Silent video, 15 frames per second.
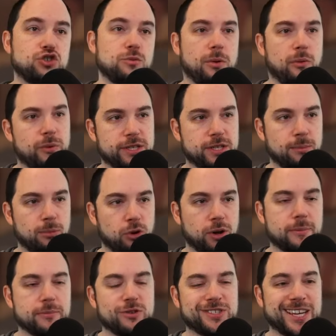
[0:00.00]
super reasonable,
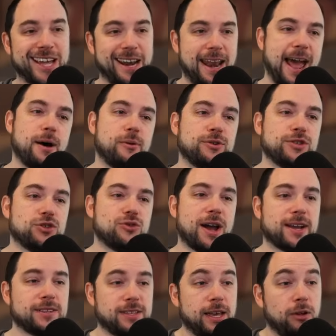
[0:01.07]
and I'm using it now, is the
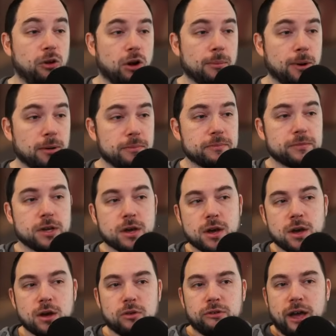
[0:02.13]
Dragon Scale Armor.
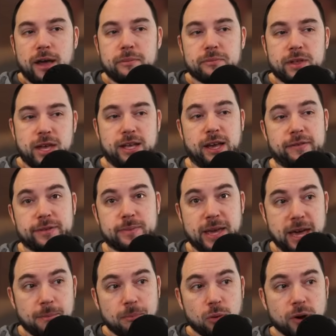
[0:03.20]
Okay, it gives me
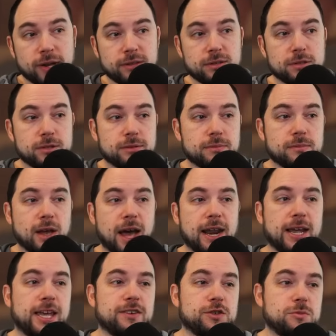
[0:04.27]
hit points,
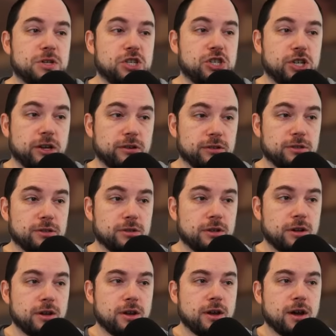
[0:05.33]
and it gives me shields.
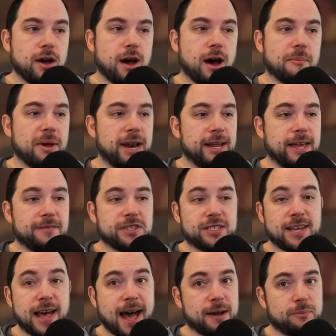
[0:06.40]
And it gives
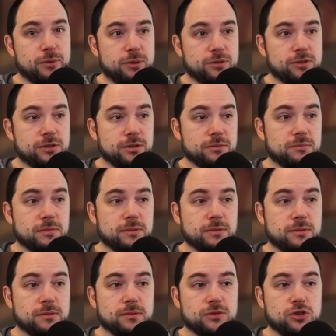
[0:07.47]
attack boost
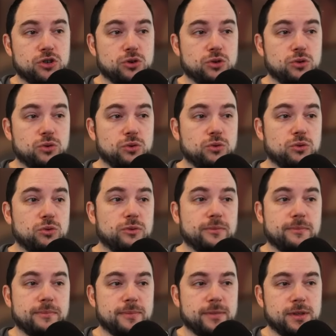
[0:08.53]
to,
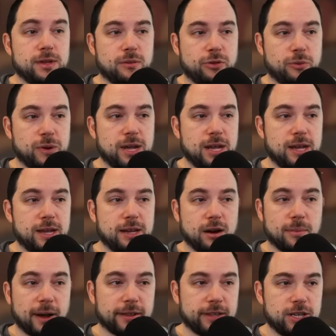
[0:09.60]
3
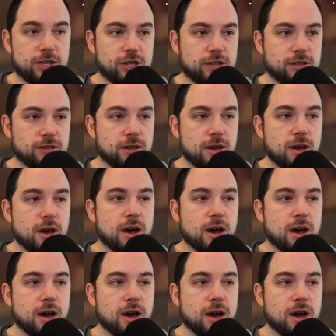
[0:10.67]
nearby legions.